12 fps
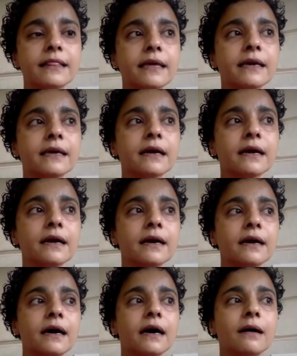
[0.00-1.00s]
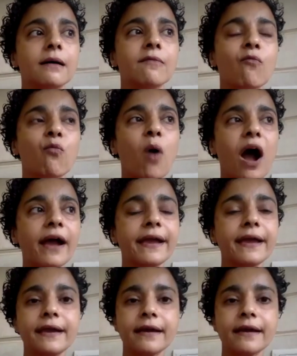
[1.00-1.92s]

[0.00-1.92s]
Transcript: think why